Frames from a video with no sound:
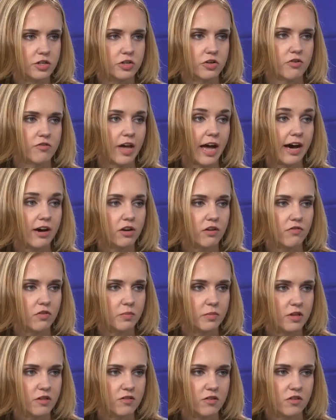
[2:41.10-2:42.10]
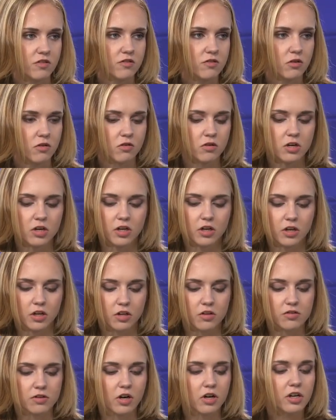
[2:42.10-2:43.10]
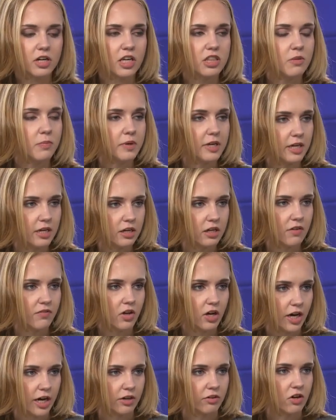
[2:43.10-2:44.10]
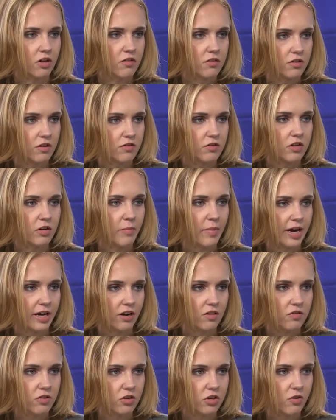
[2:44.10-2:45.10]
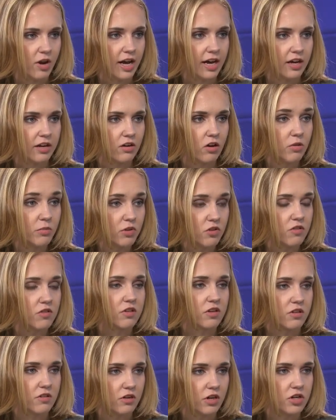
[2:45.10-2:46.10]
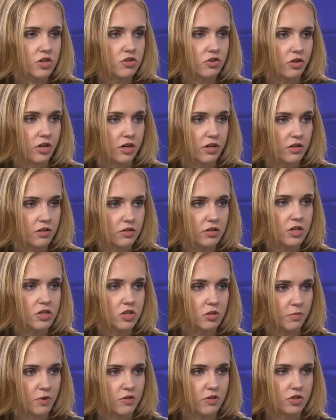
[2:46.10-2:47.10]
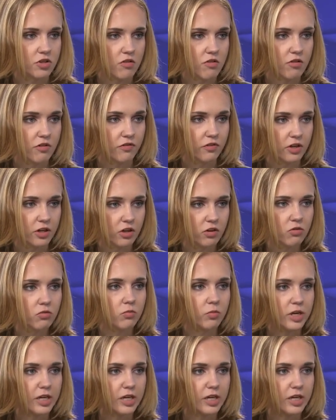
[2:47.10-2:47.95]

teachers out of the business. So starting at the beginning of the hiring season in Madison, you had almost 600 teacher positions to fill.